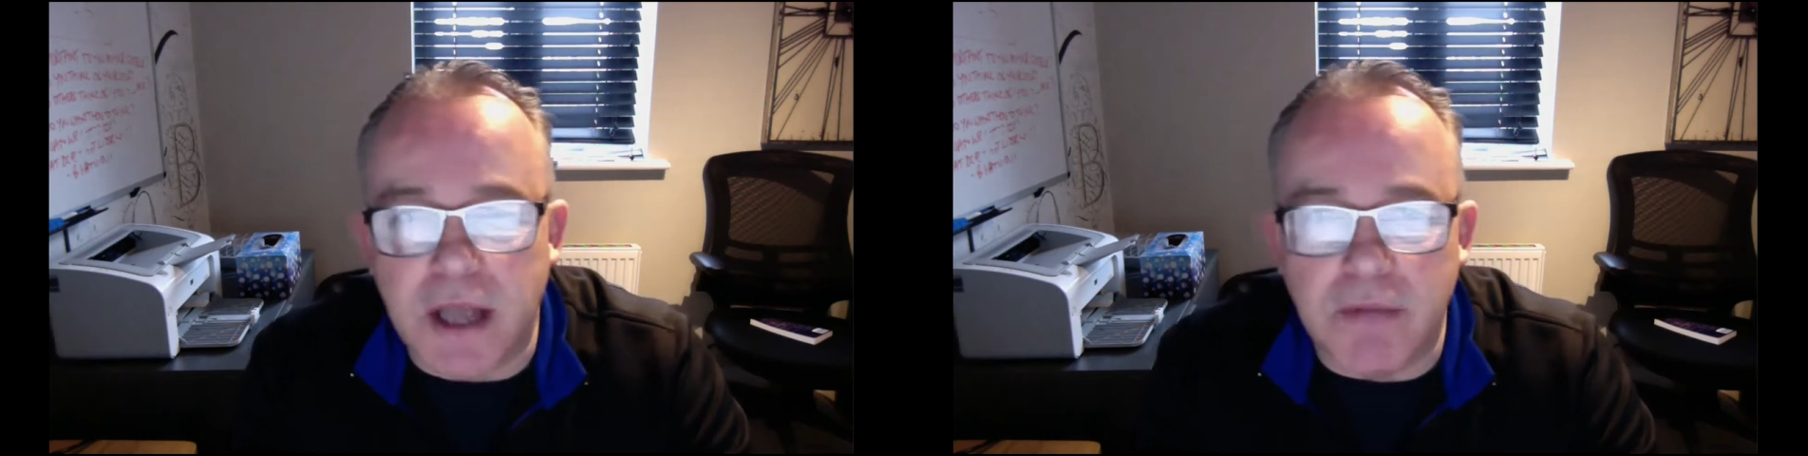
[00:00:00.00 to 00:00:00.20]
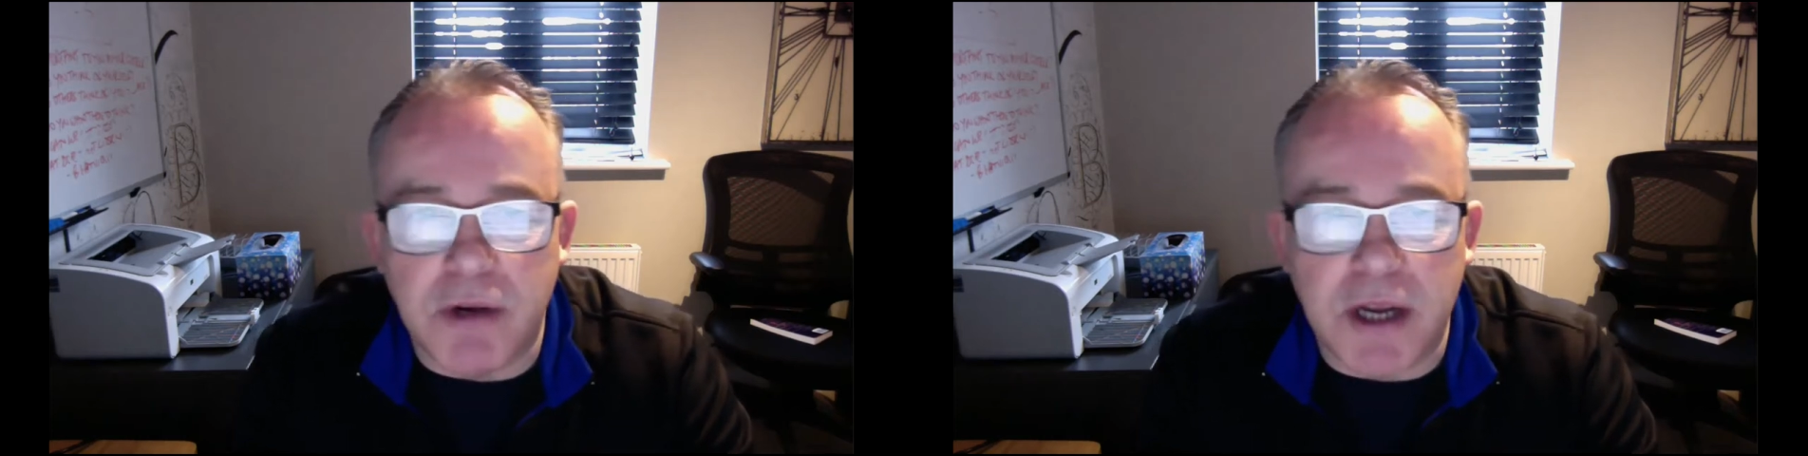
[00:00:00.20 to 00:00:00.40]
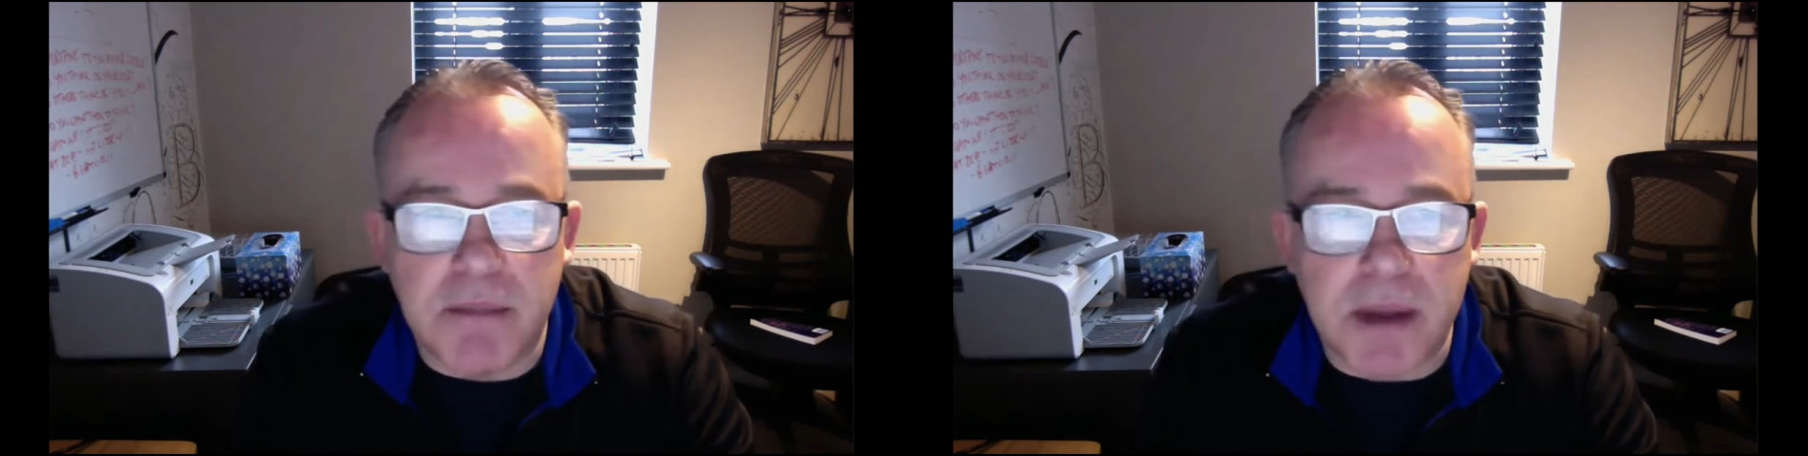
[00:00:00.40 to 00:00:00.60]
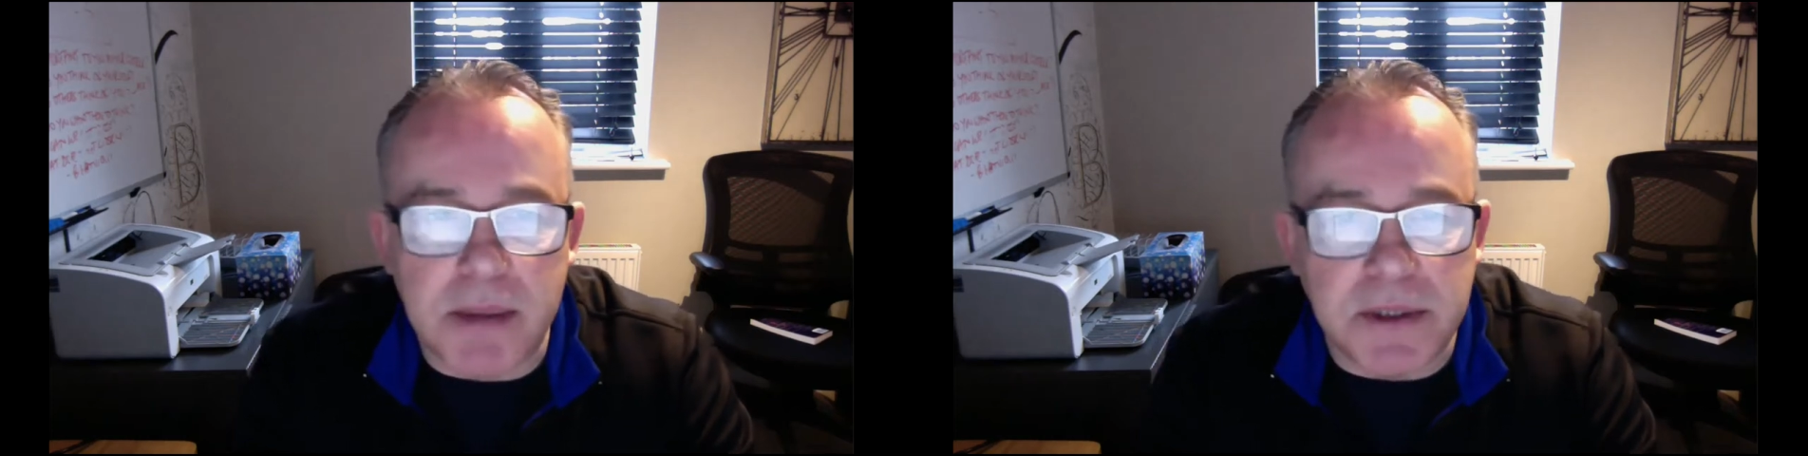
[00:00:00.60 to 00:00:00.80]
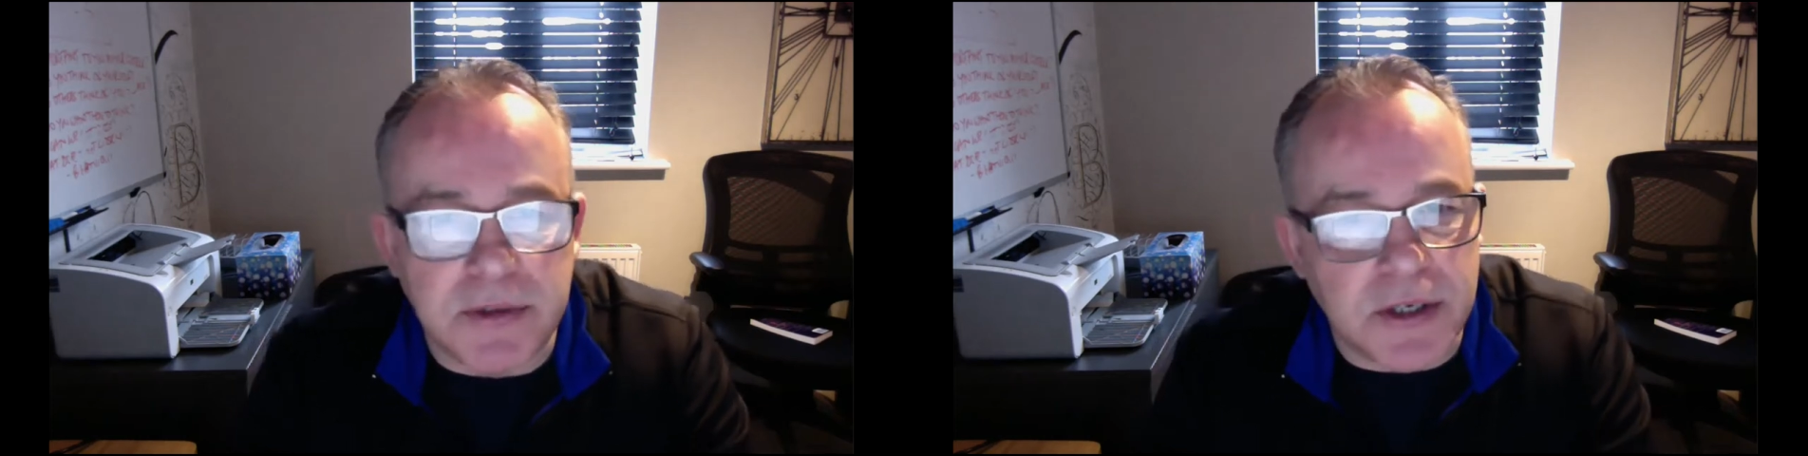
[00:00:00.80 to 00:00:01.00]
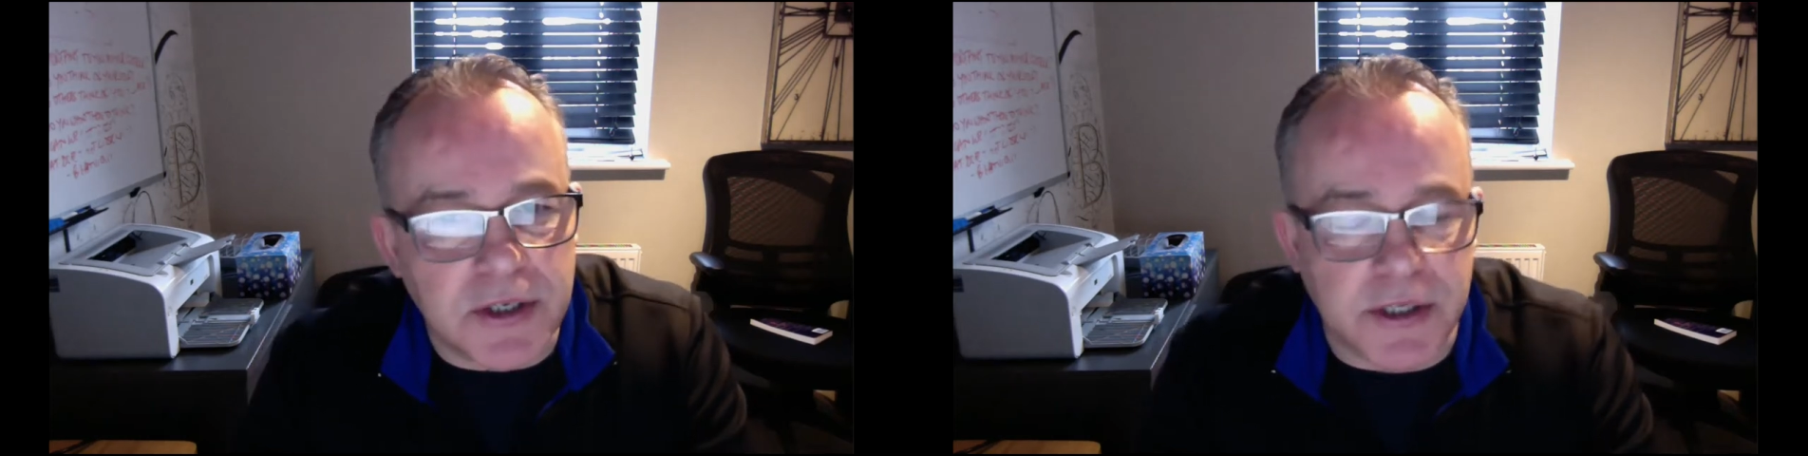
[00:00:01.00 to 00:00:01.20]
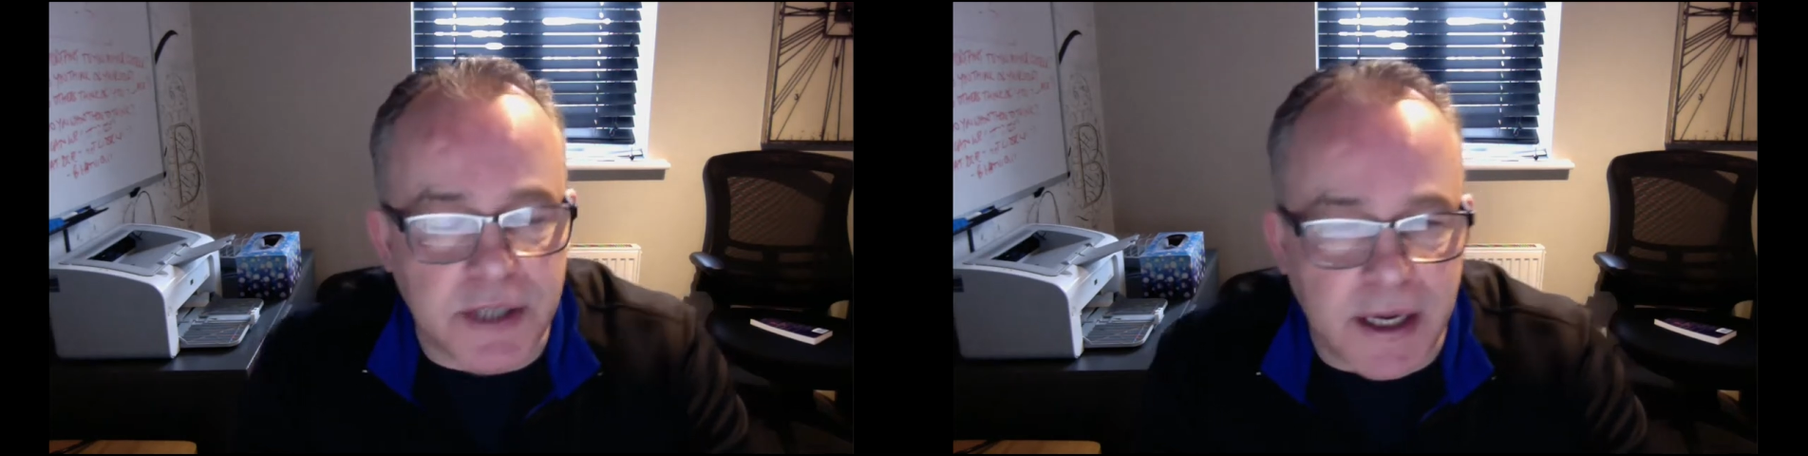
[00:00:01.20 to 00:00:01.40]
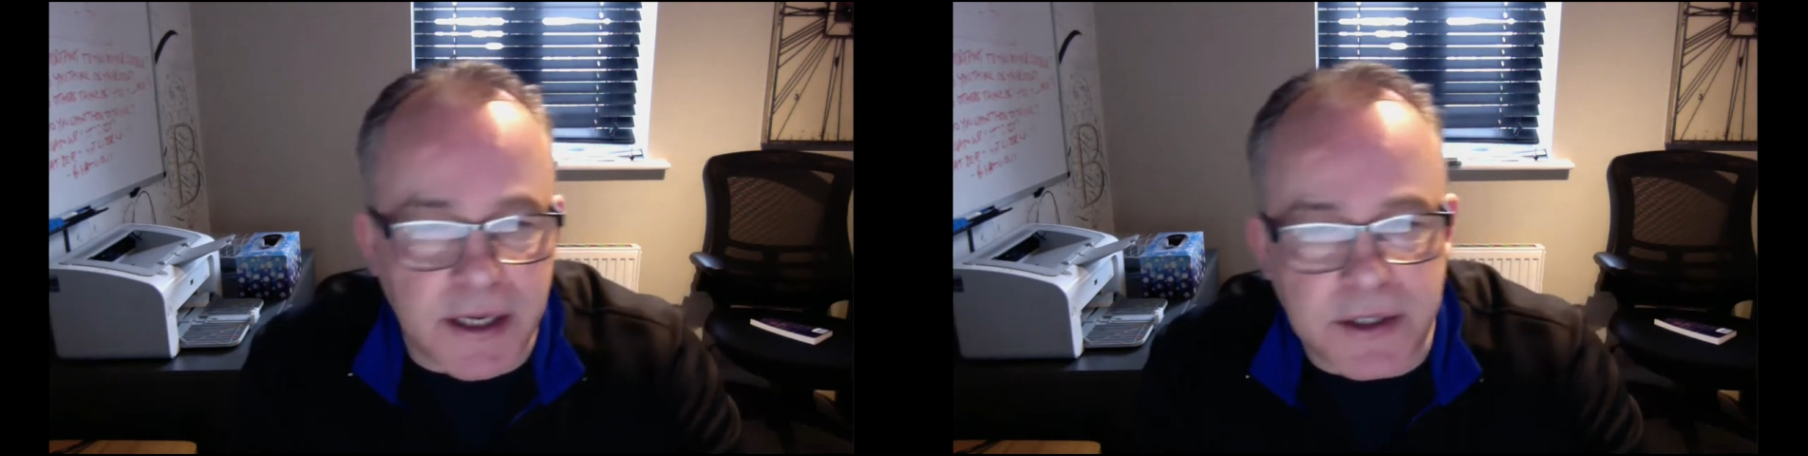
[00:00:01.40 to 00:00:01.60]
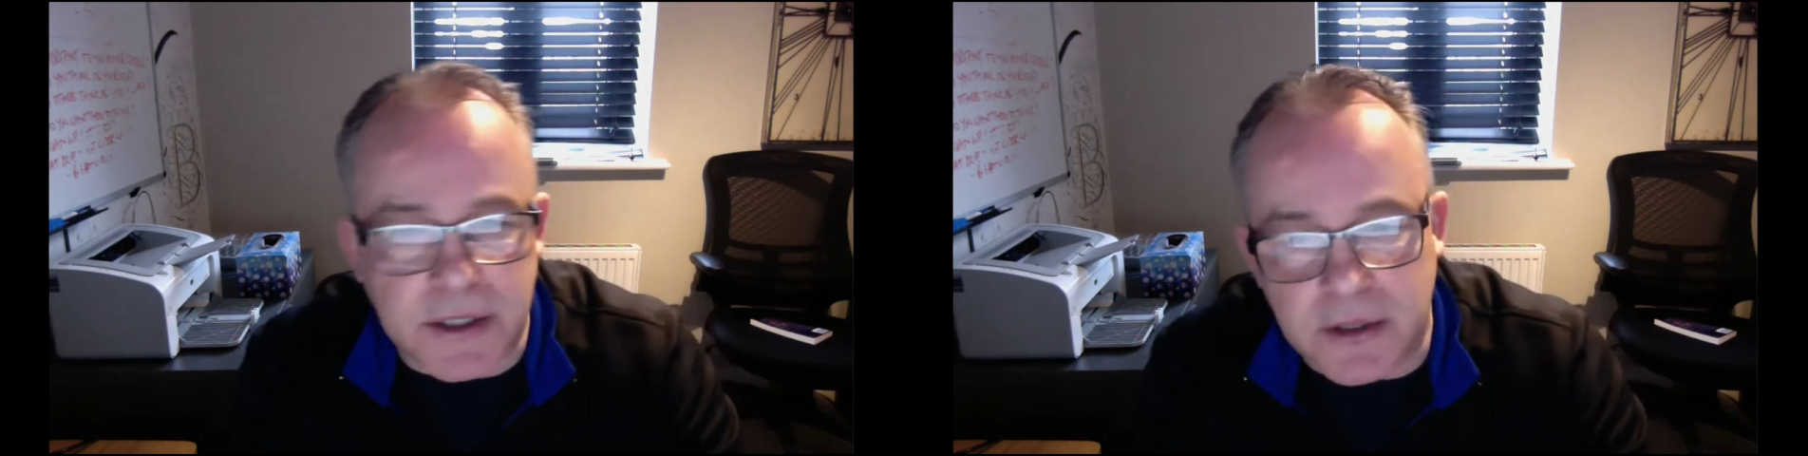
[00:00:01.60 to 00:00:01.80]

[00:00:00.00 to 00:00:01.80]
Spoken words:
everyday members of society,